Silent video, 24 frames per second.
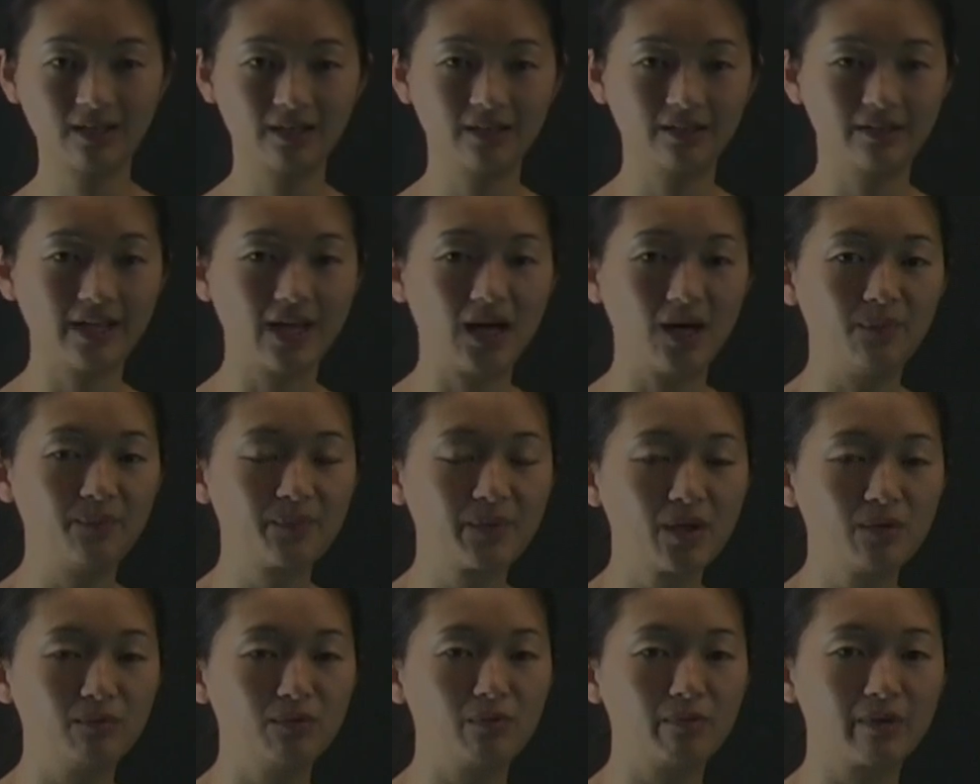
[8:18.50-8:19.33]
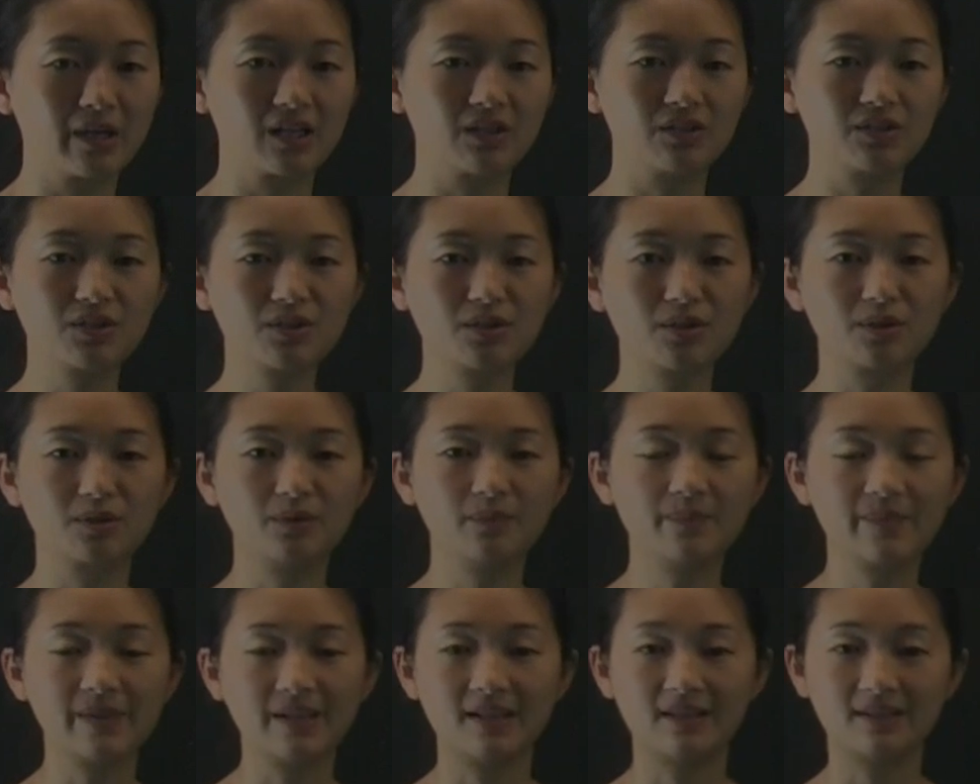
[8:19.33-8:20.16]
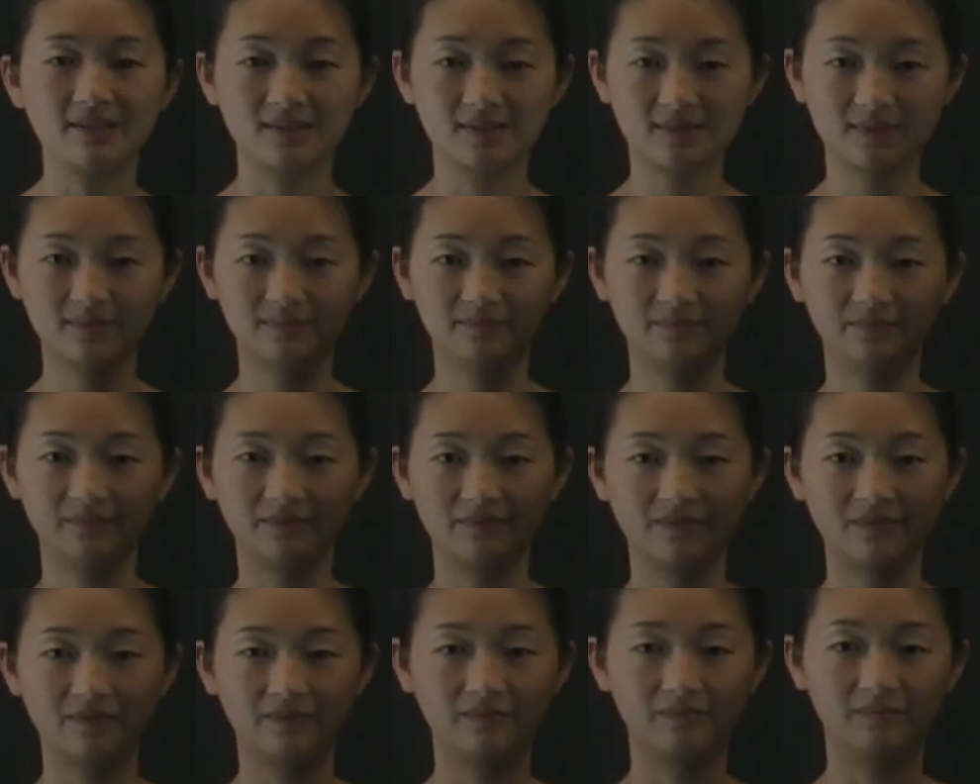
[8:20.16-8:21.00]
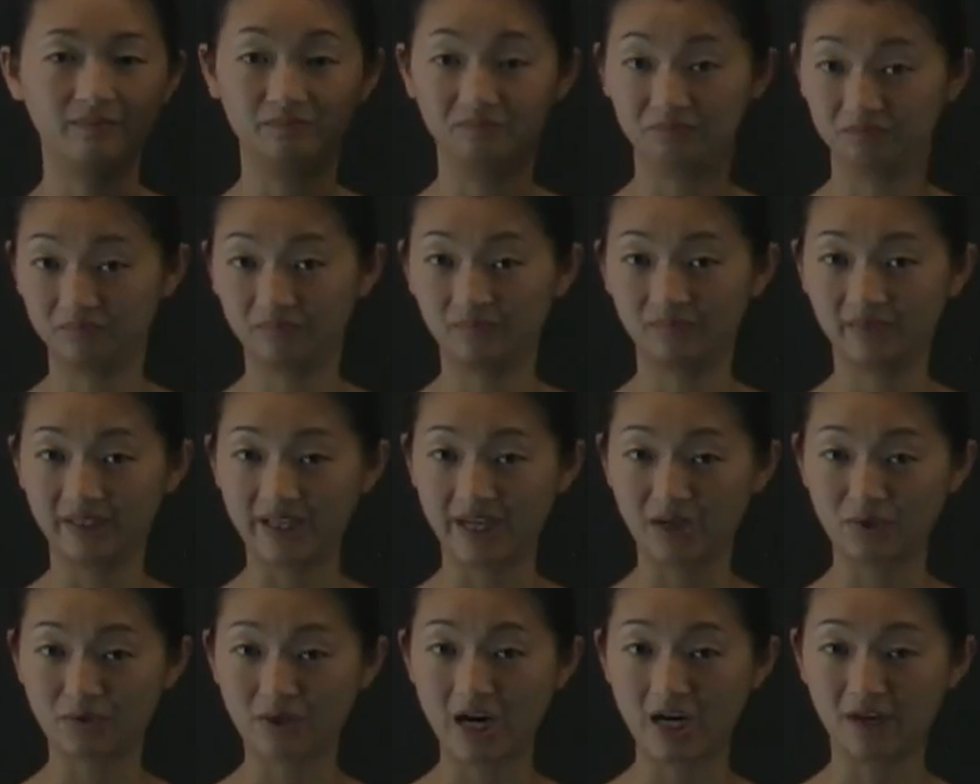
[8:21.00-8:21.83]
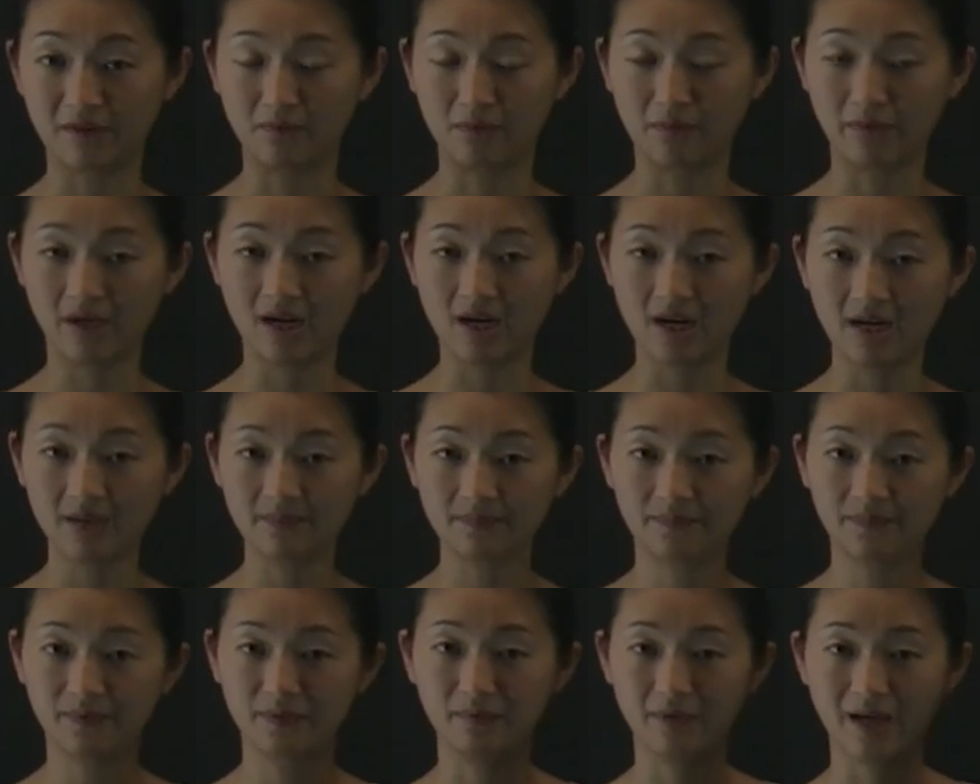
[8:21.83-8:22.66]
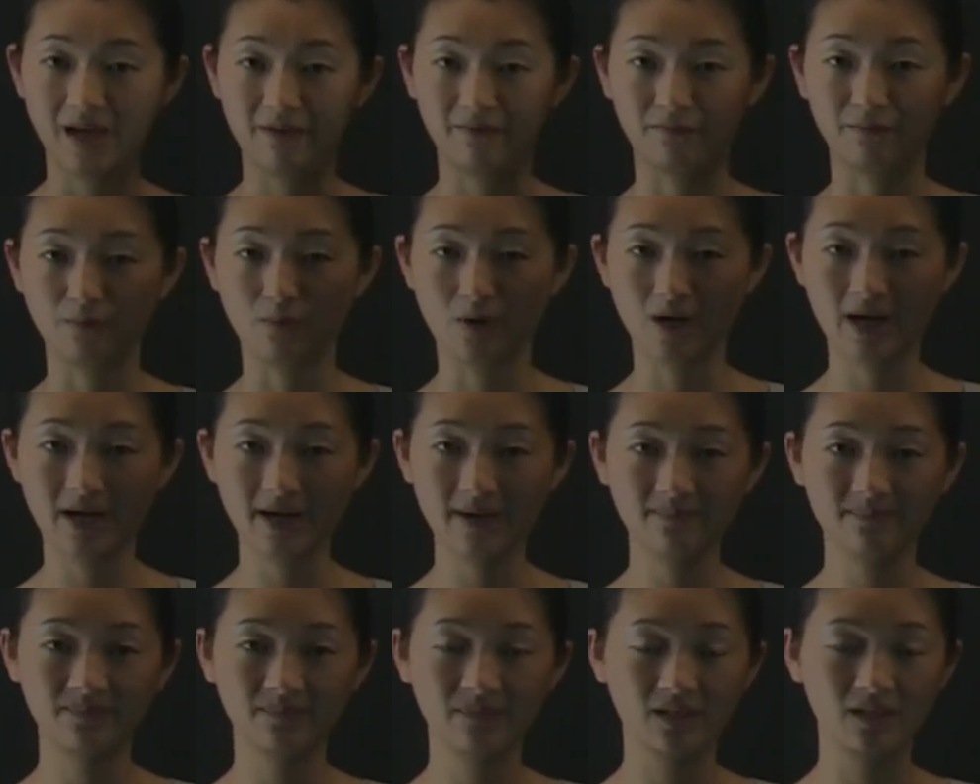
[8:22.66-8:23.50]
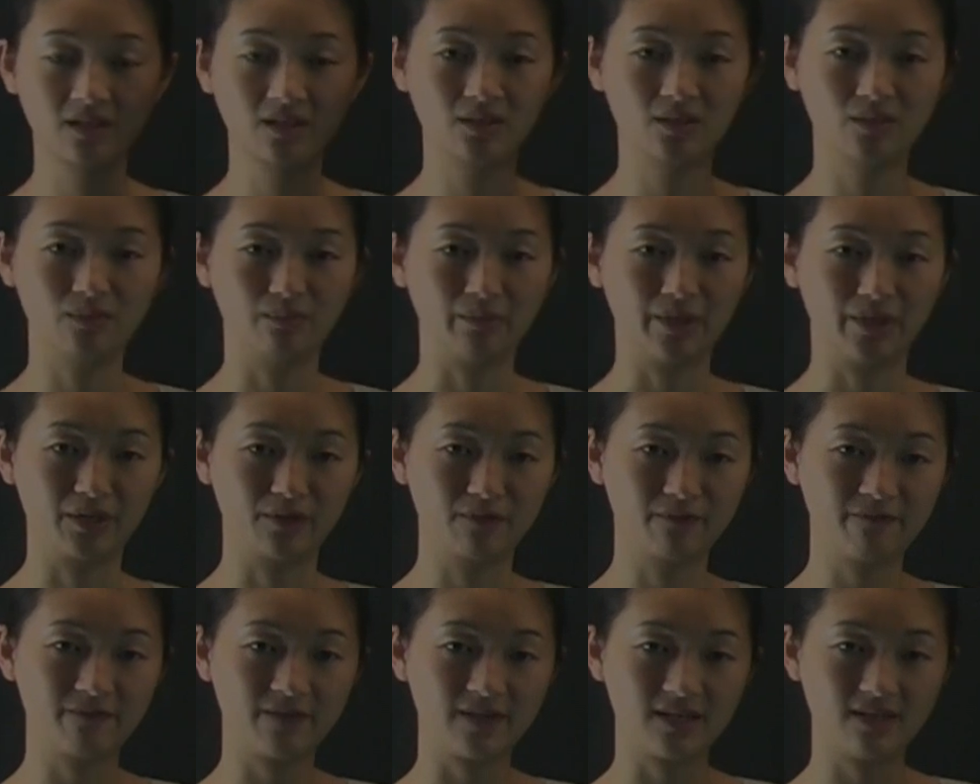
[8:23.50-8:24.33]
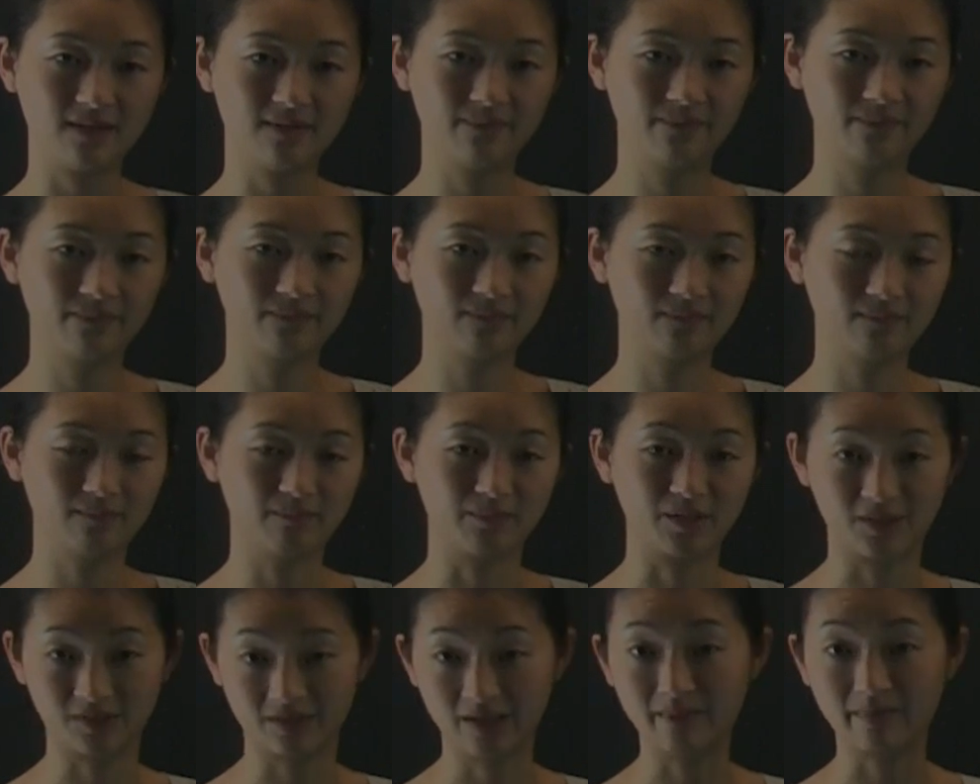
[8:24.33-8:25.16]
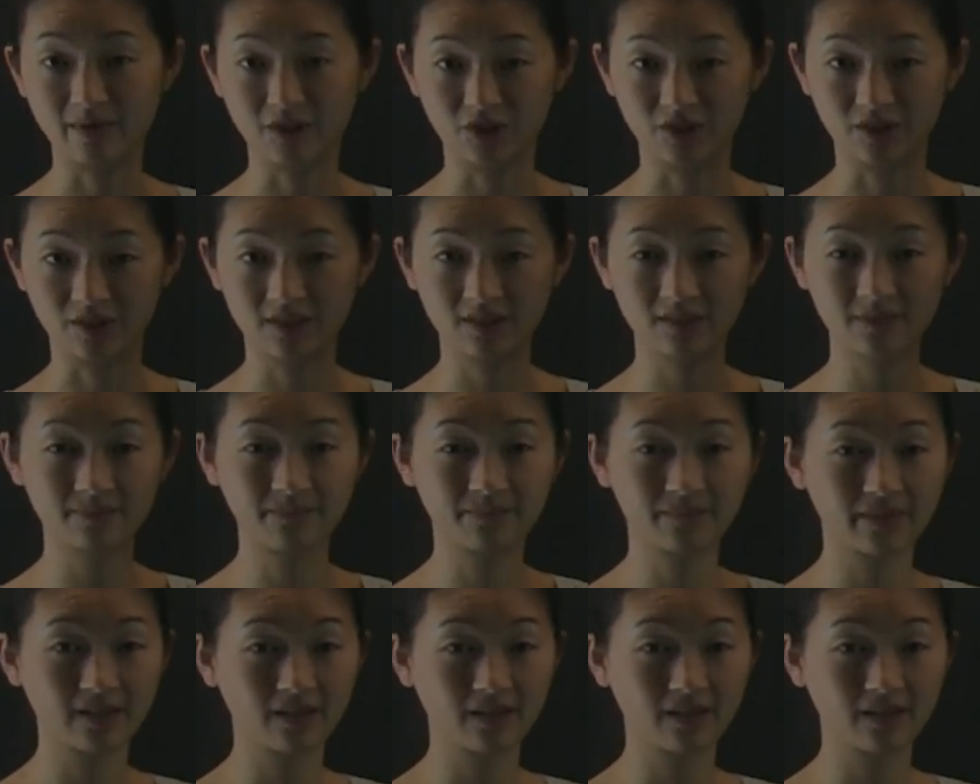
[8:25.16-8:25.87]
Now, what we can do is take track of what we got. We have y, we know phi because I measured it.